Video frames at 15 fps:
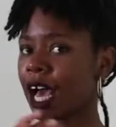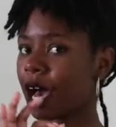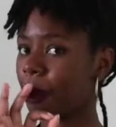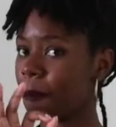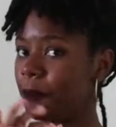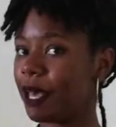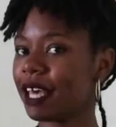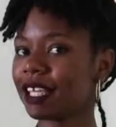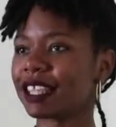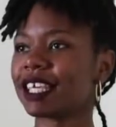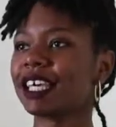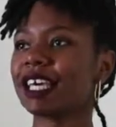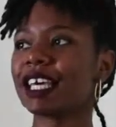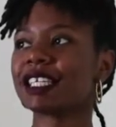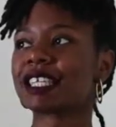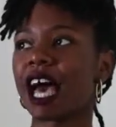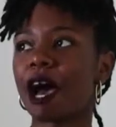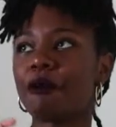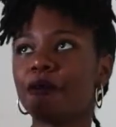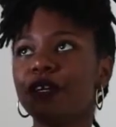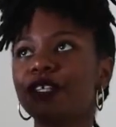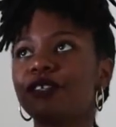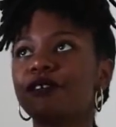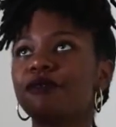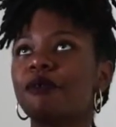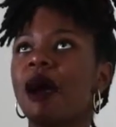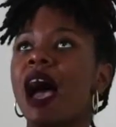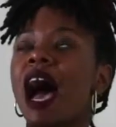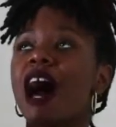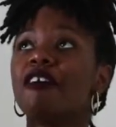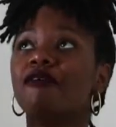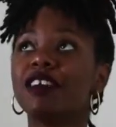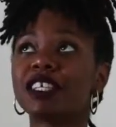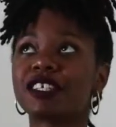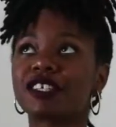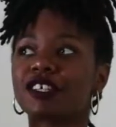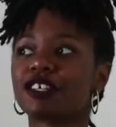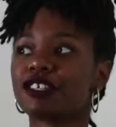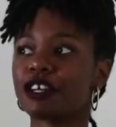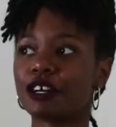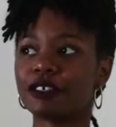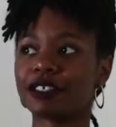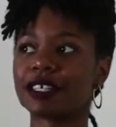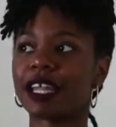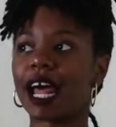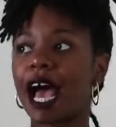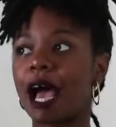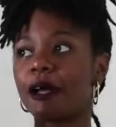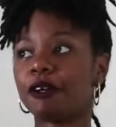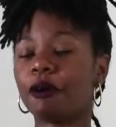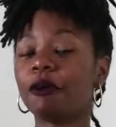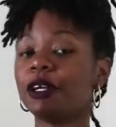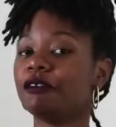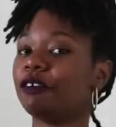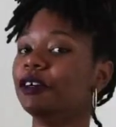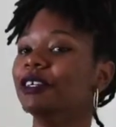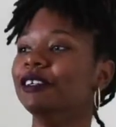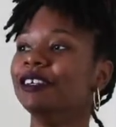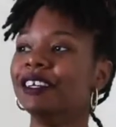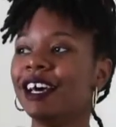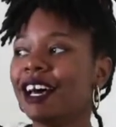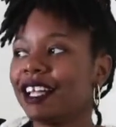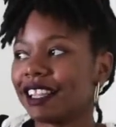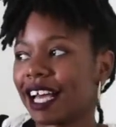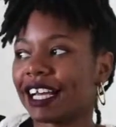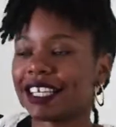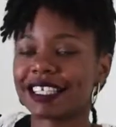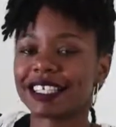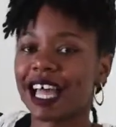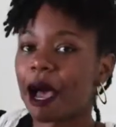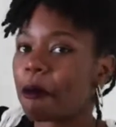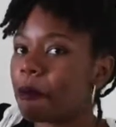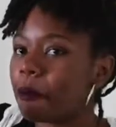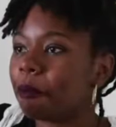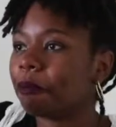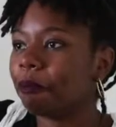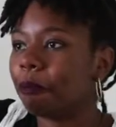A big thing is I visited a church that I don't even, like, it's not